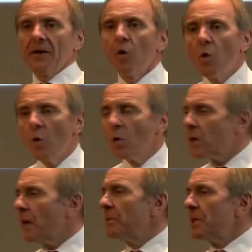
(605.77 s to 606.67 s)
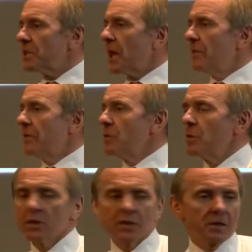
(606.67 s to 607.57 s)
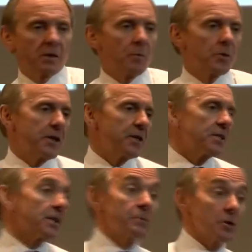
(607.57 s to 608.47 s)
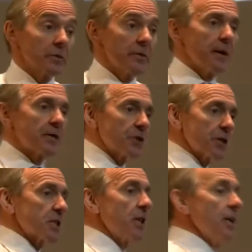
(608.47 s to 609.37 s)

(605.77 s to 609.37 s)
All companies I've ever worked in operate in some sort of a matrix,